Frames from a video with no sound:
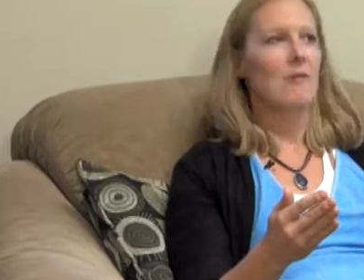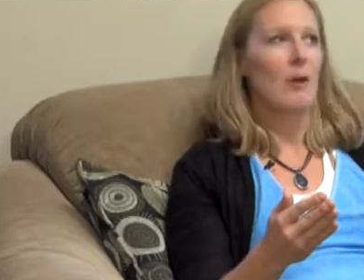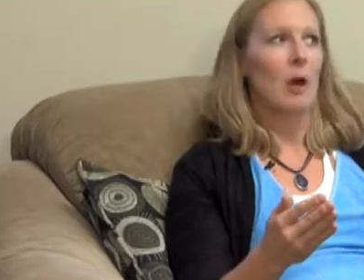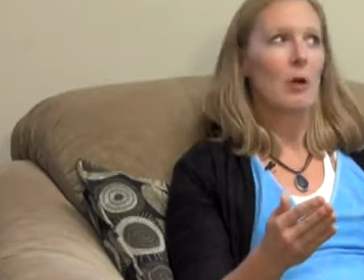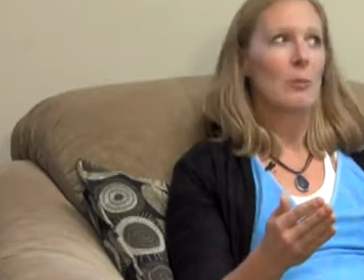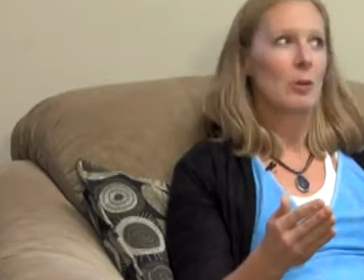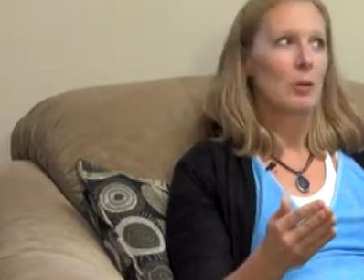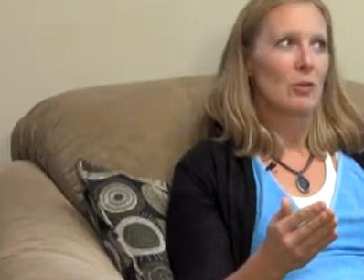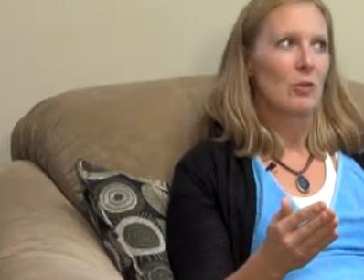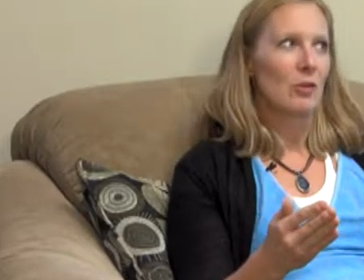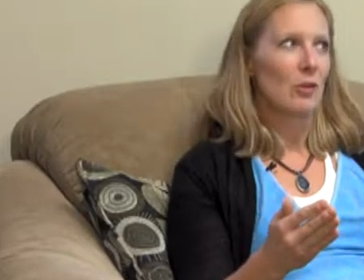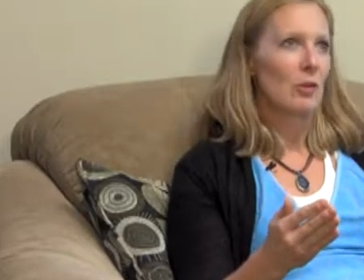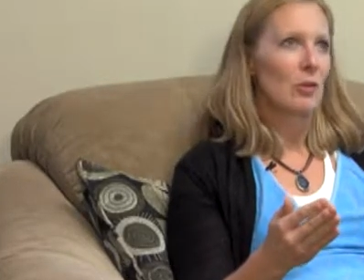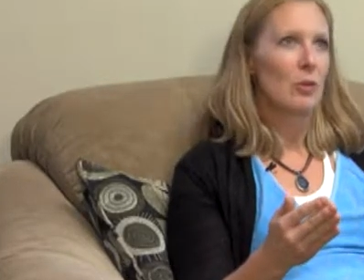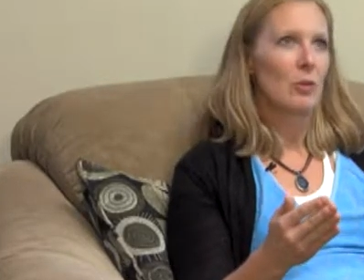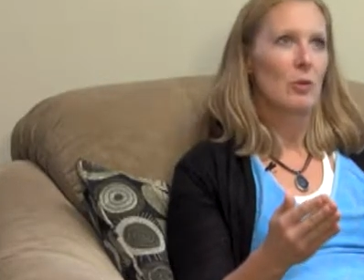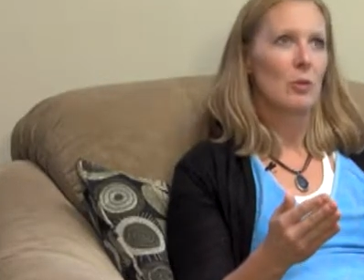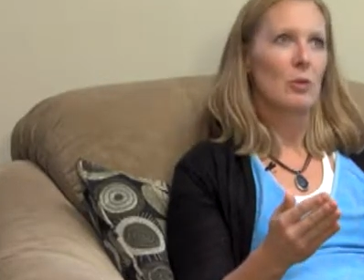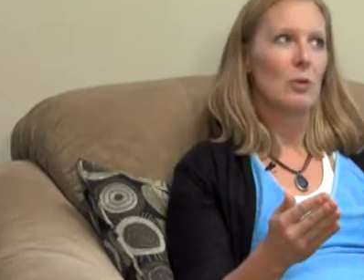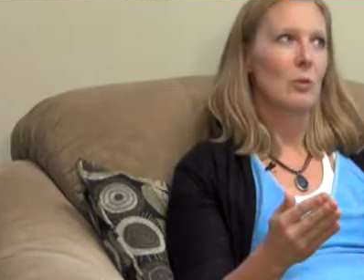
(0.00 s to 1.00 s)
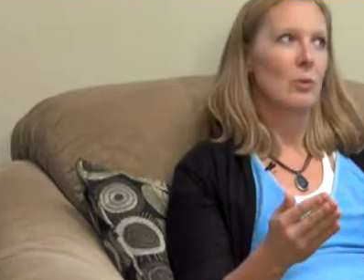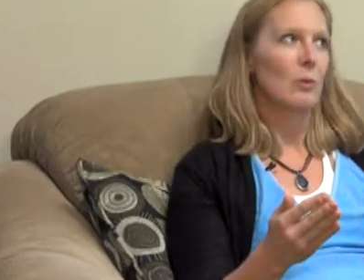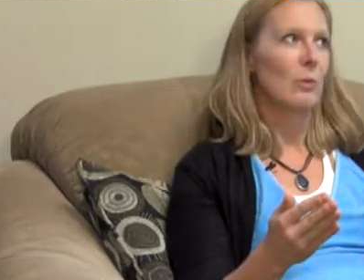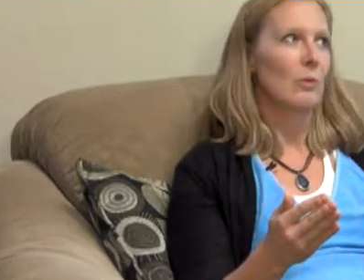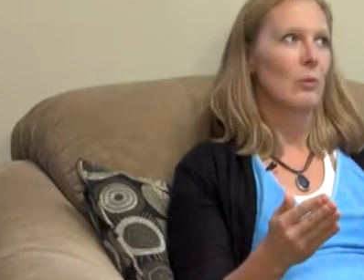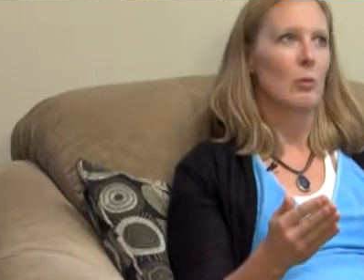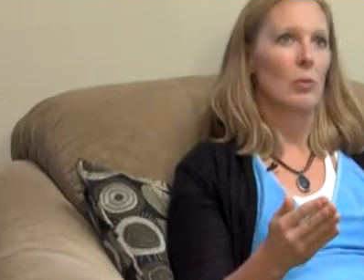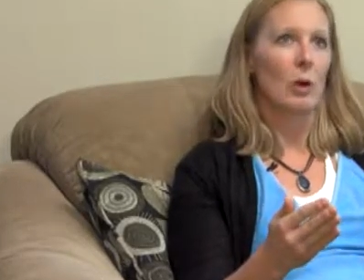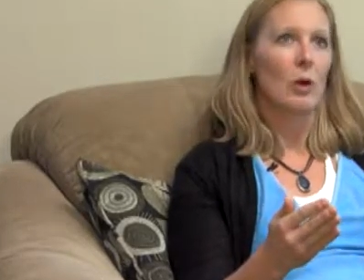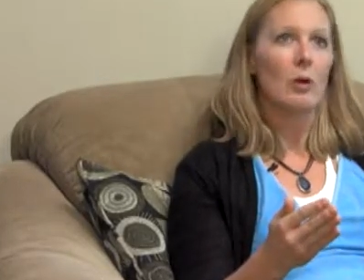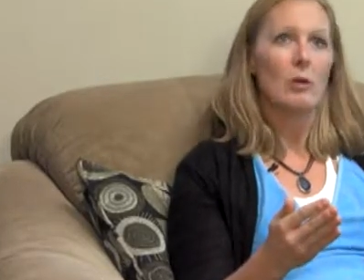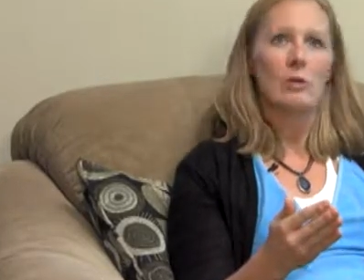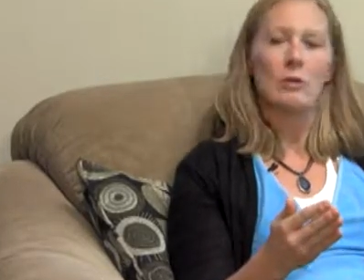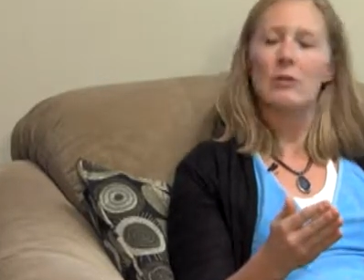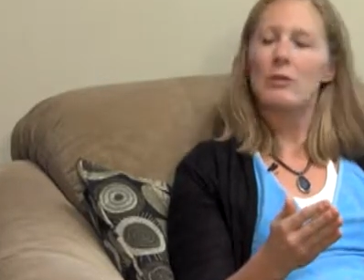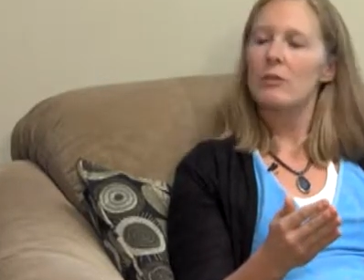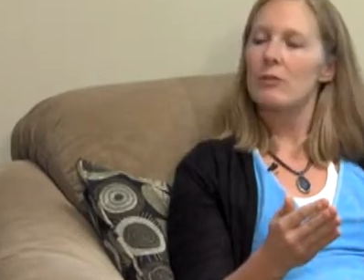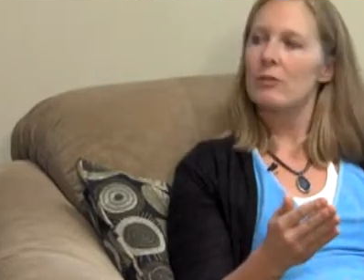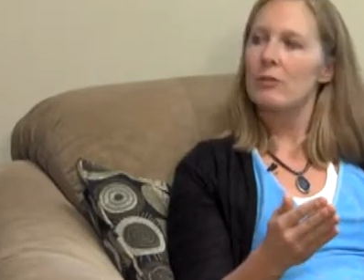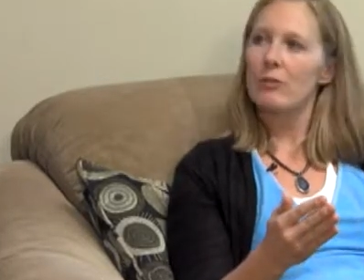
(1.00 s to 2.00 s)
farmers who grow
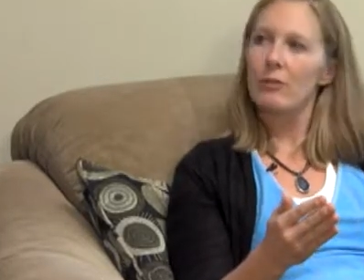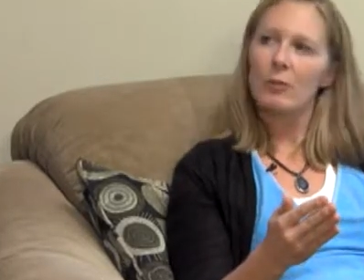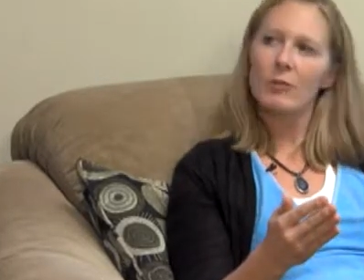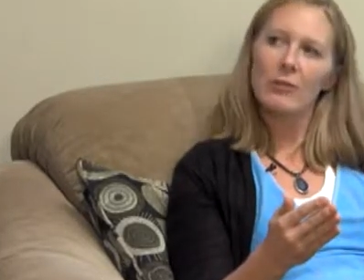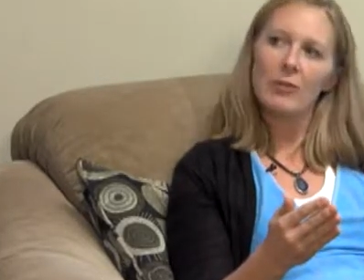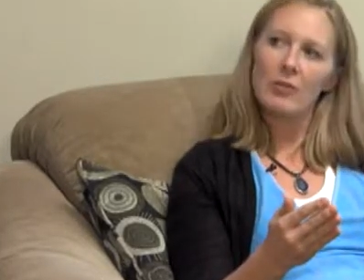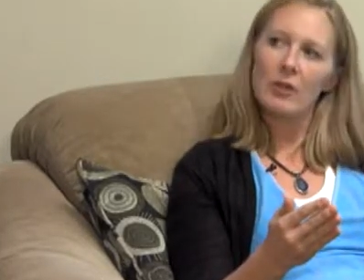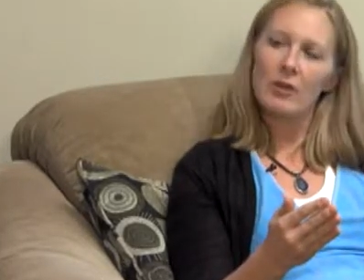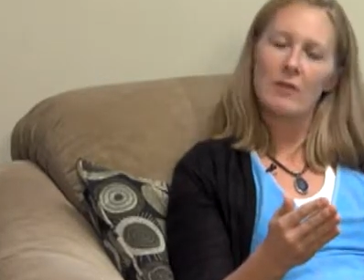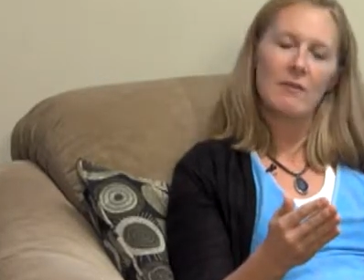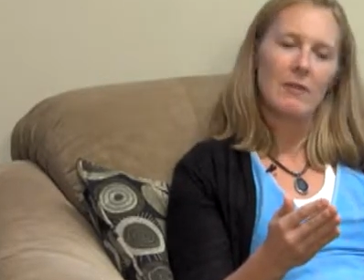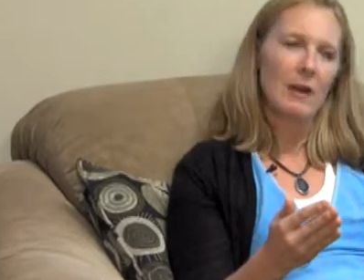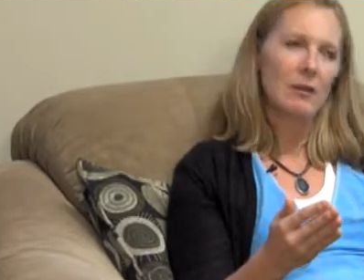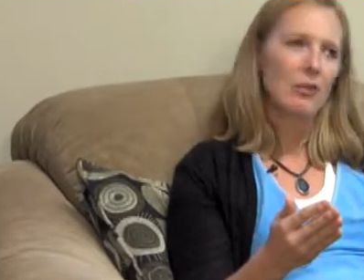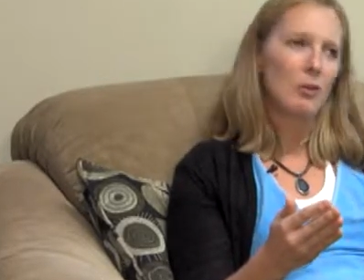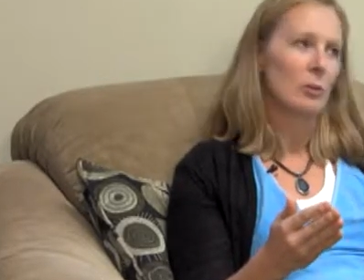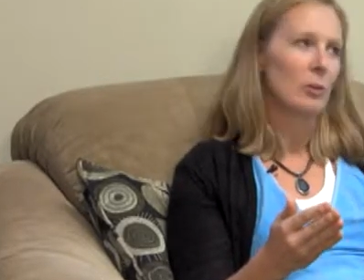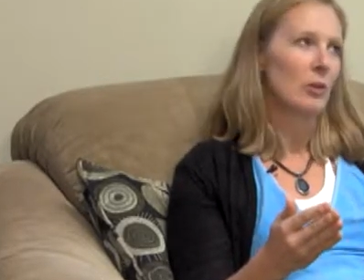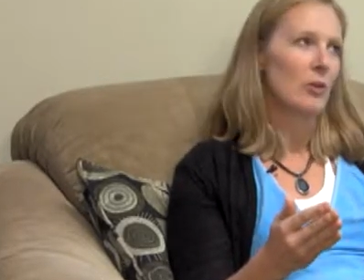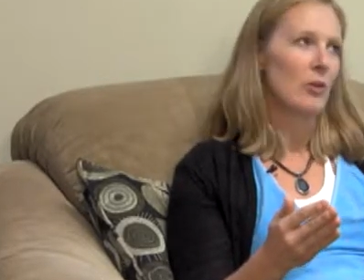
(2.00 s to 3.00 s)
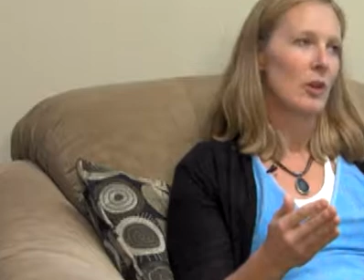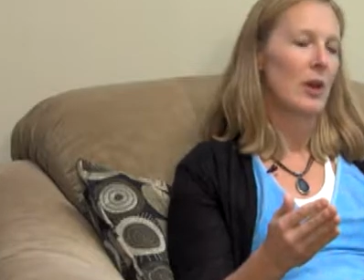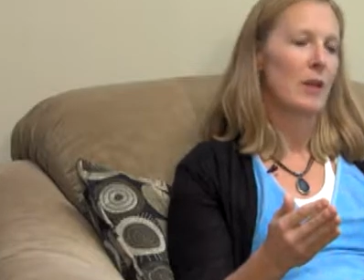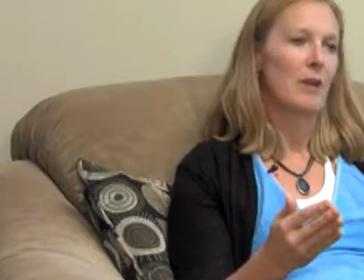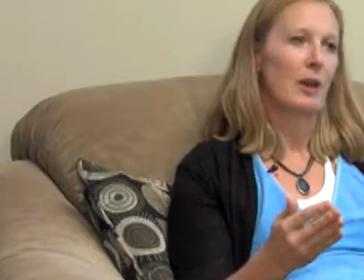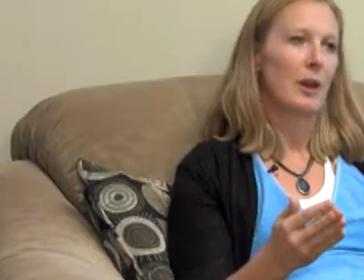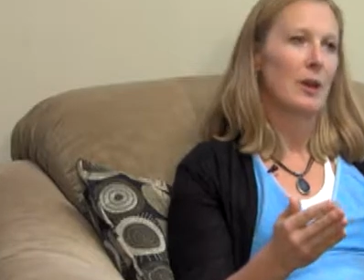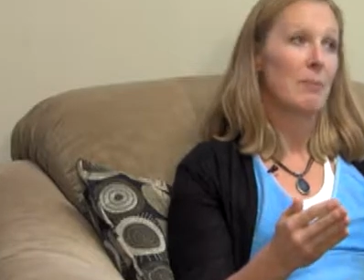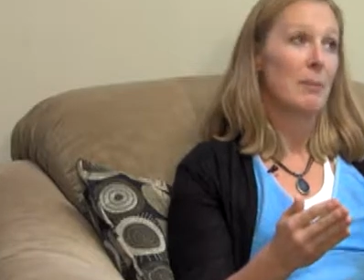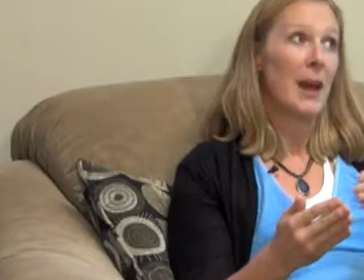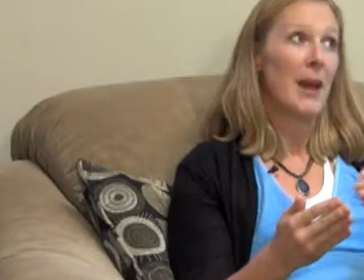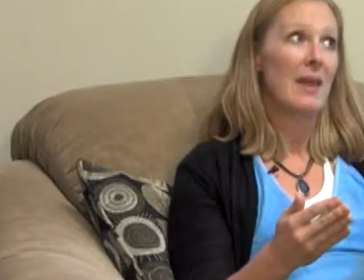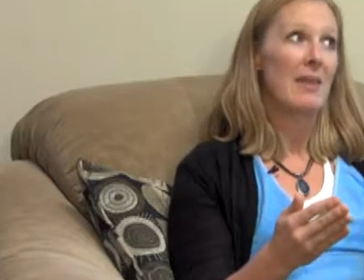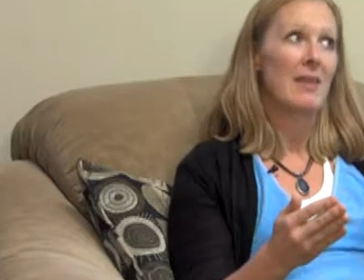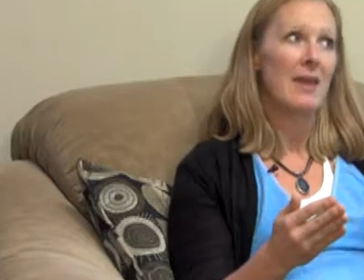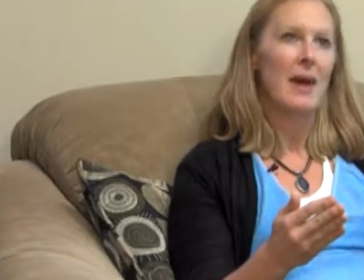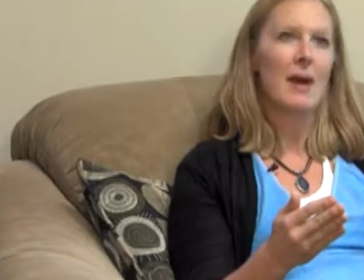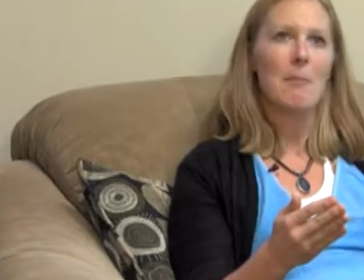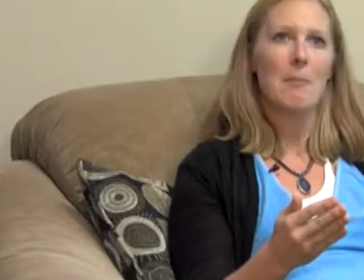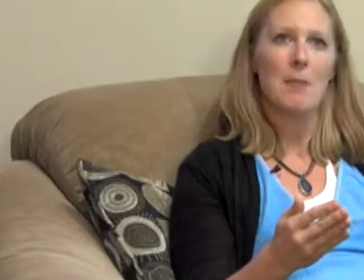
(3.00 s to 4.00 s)
fruits and vegetables and like pay
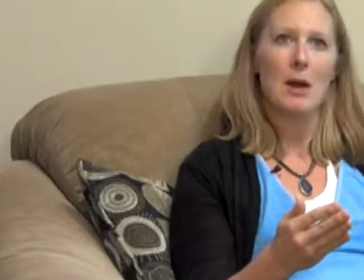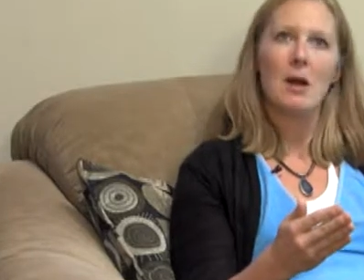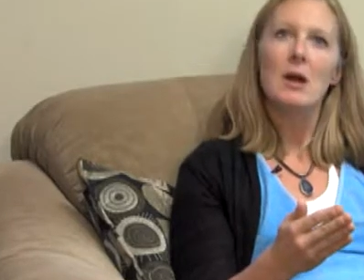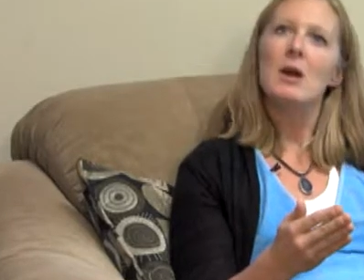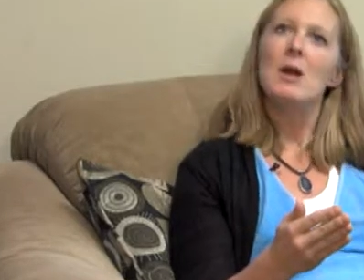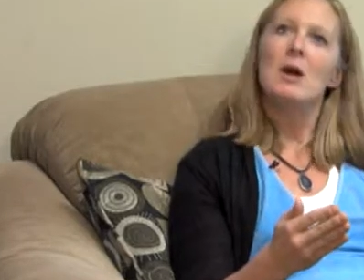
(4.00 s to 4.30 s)
them